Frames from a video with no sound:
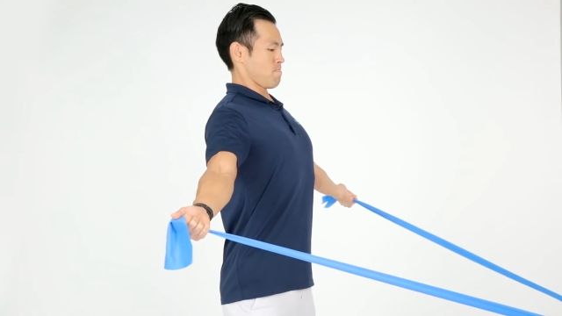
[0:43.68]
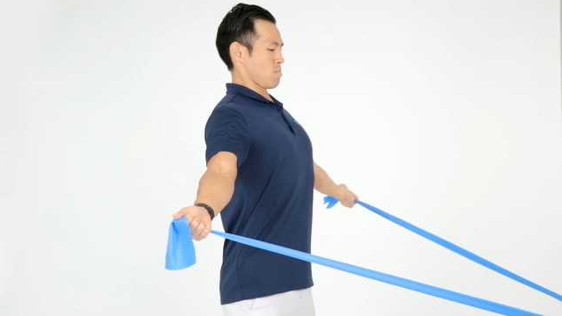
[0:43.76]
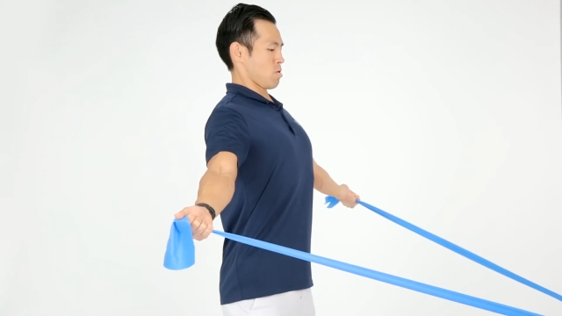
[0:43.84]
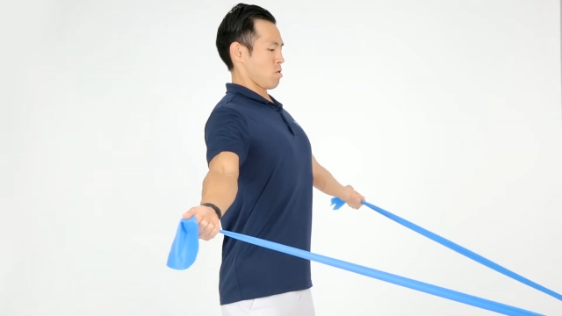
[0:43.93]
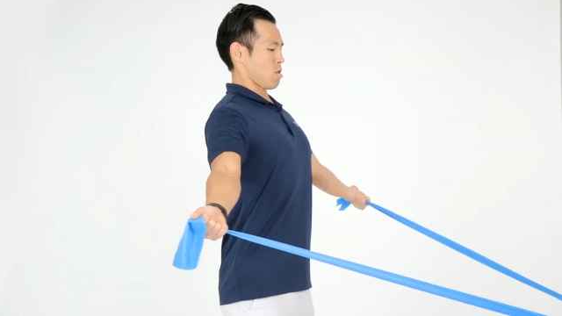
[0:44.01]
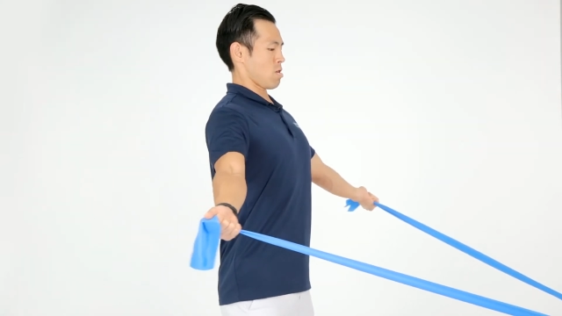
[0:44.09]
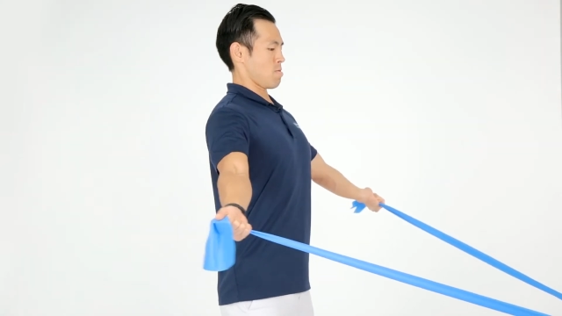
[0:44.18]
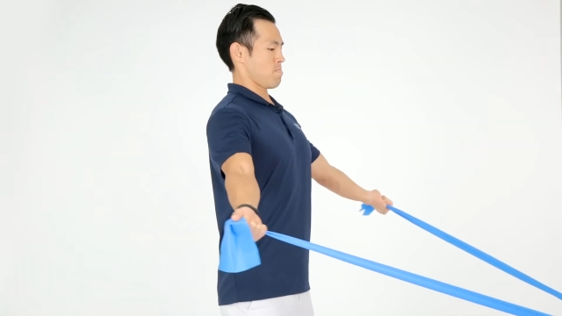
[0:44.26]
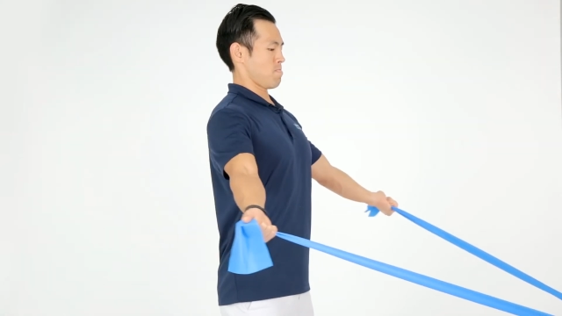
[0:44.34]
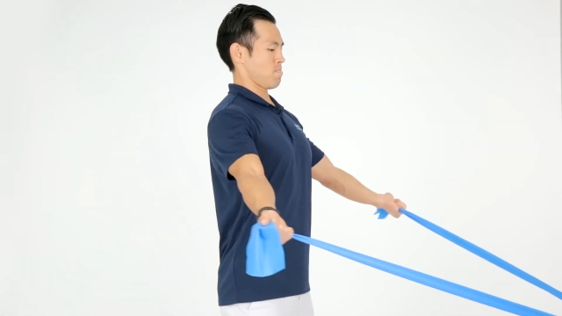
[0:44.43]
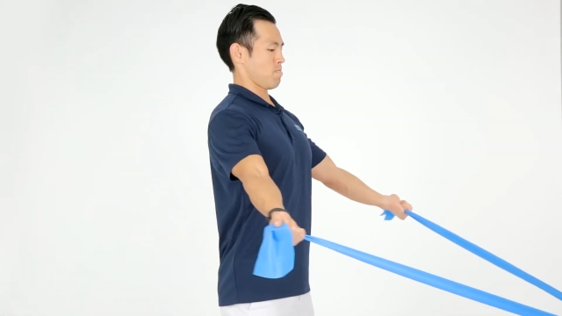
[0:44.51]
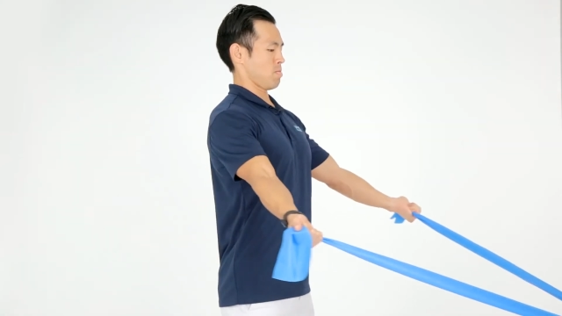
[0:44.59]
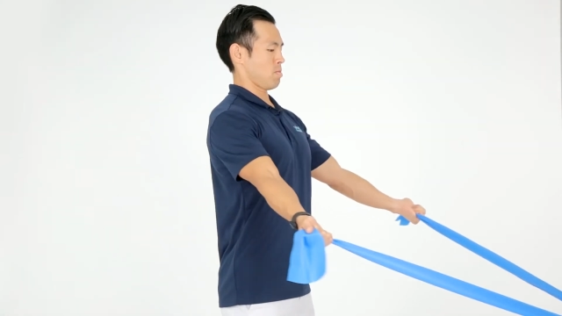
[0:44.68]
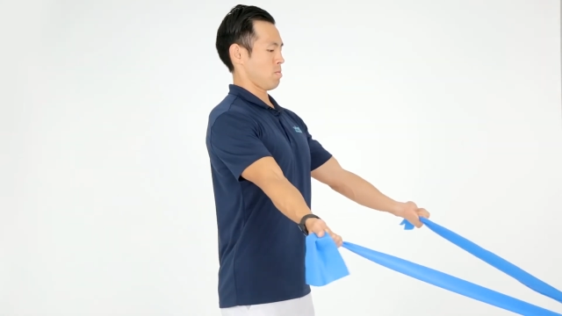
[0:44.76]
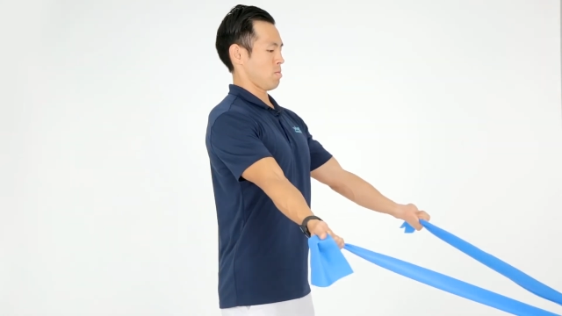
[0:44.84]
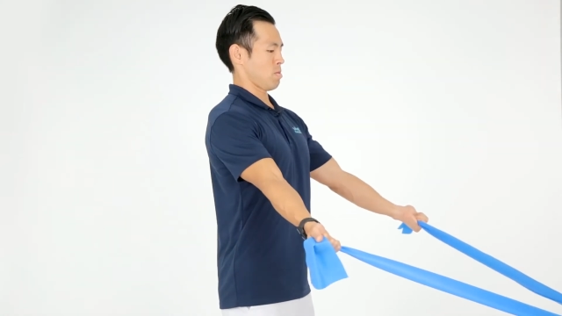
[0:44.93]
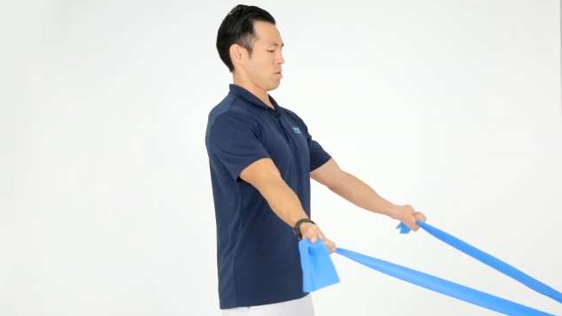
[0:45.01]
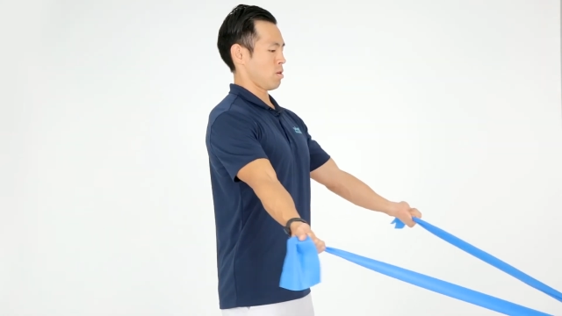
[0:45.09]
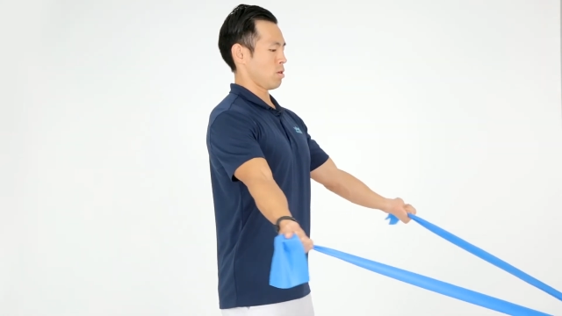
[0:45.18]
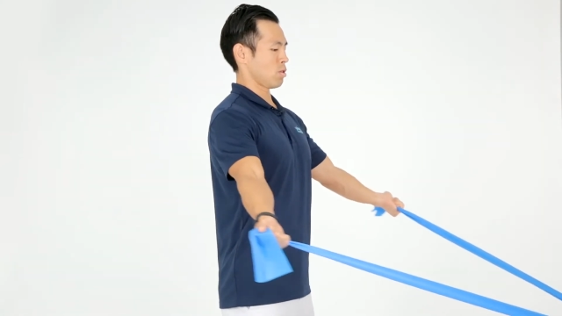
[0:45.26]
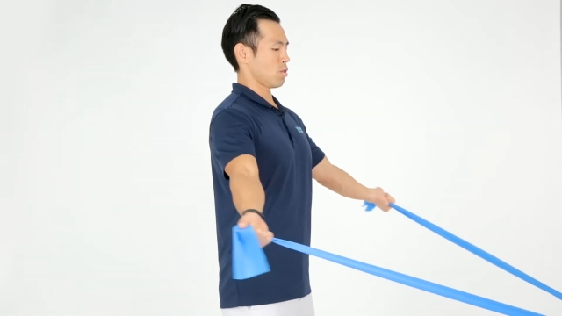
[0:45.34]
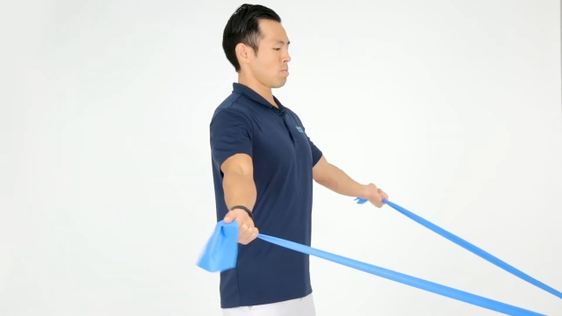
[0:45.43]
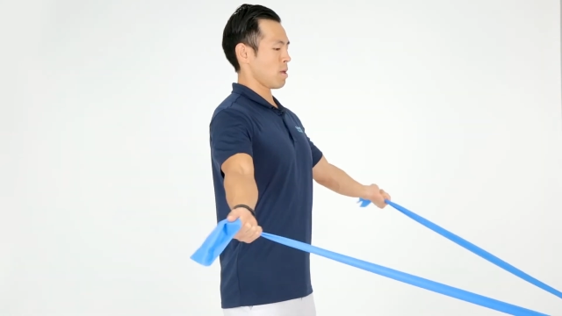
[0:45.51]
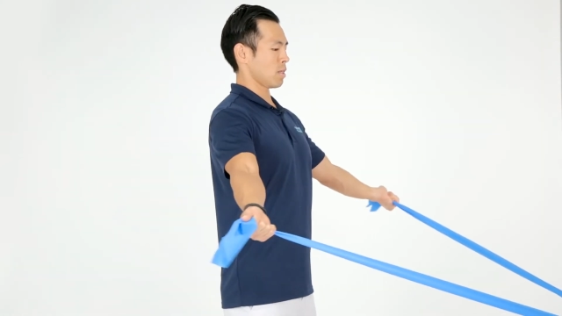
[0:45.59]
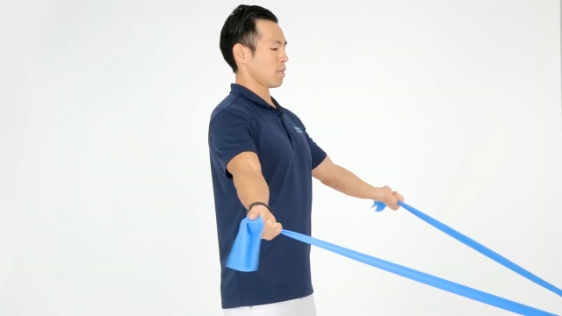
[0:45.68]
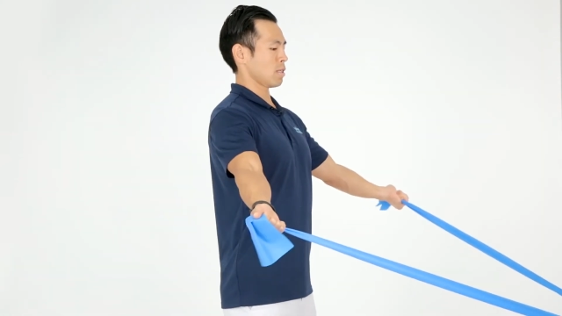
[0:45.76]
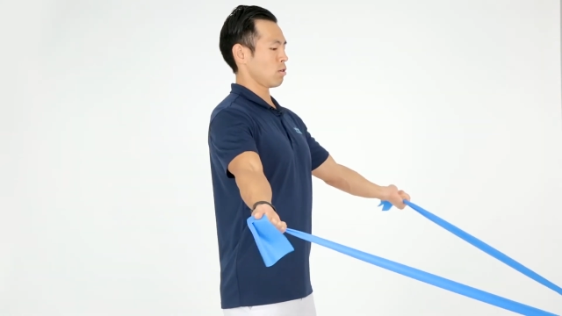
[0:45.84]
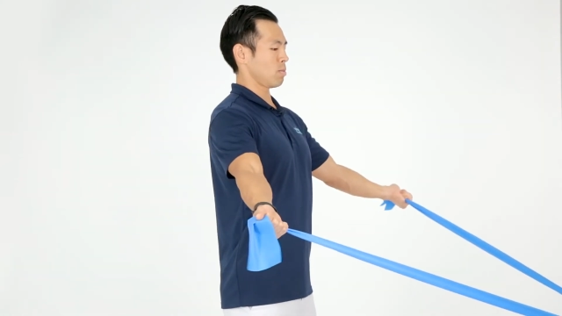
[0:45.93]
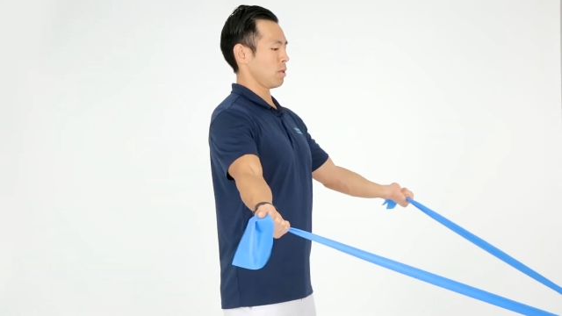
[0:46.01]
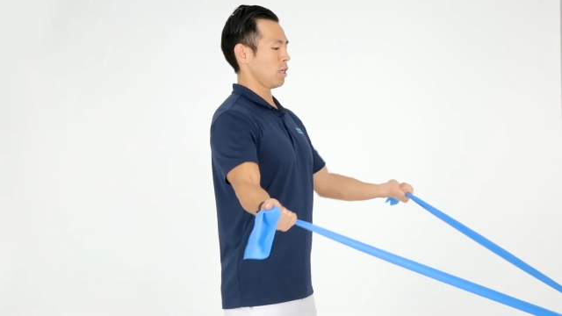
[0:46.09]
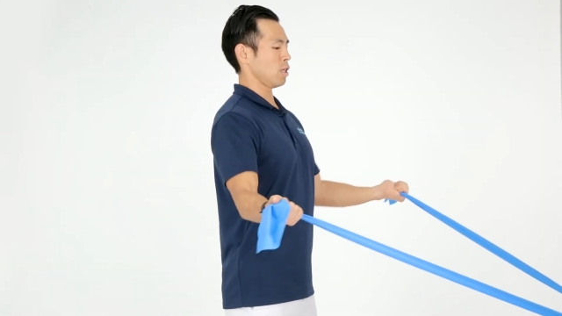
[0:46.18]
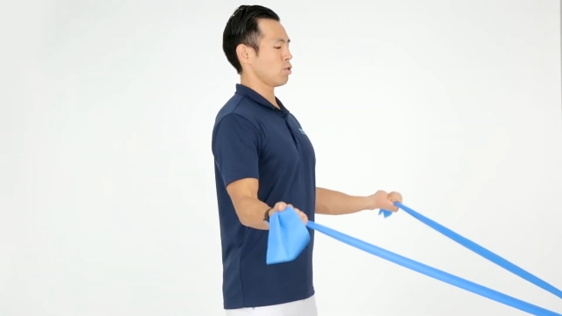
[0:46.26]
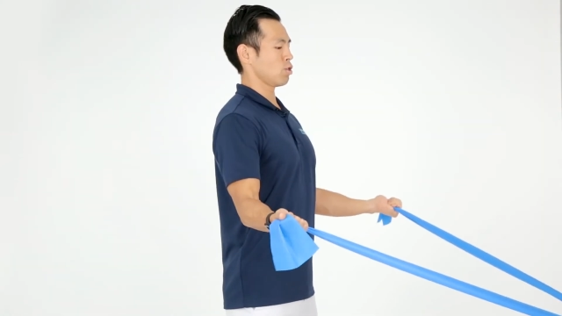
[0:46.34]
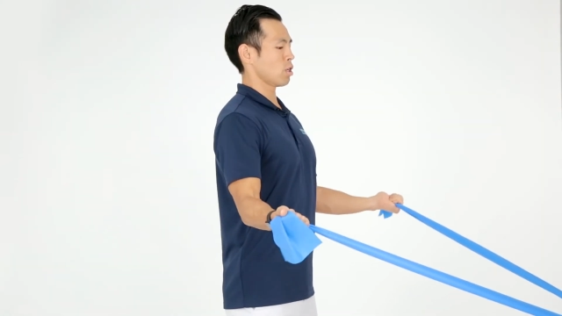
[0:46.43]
Okay. To make this a little bit easier,